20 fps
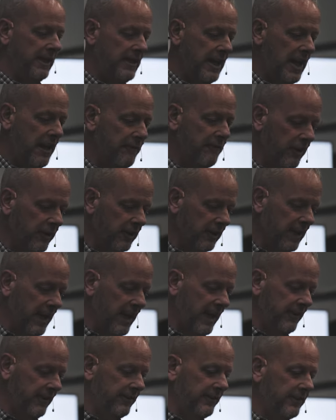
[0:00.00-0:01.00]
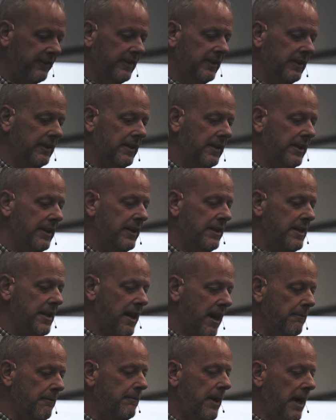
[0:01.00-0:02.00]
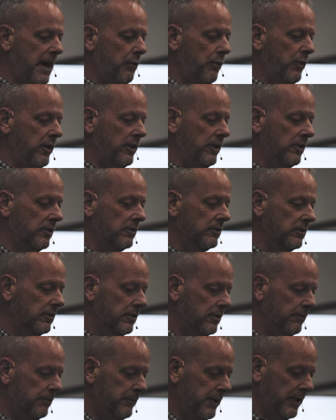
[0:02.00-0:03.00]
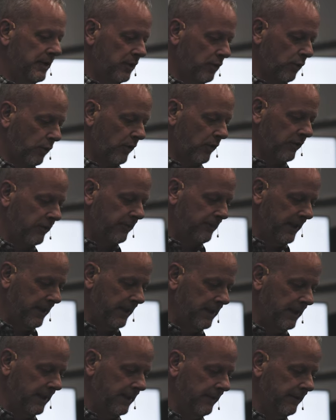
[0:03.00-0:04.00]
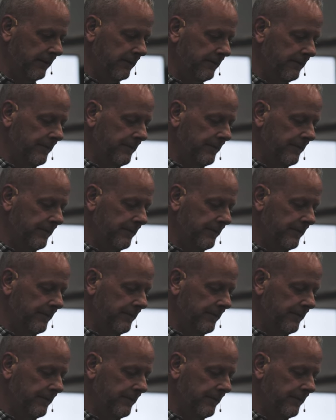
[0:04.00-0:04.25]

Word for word: Nevertheless, not my will, but yours be done.